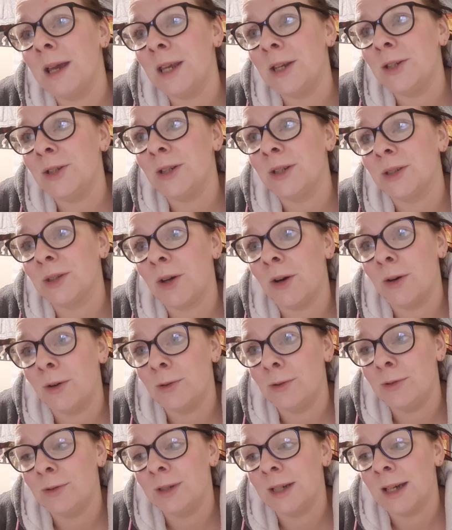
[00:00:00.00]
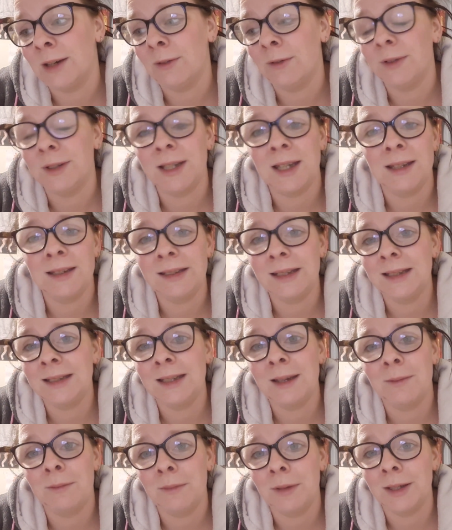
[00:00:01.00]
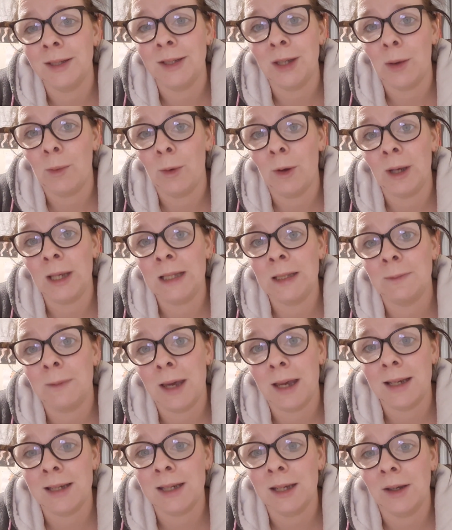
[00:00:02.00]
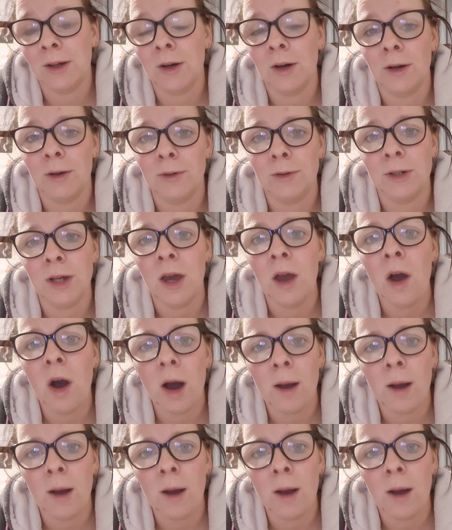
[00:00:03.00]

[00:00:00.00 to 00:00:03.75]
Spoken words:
it's just cold, and obviously it's December, so we're expecting cold.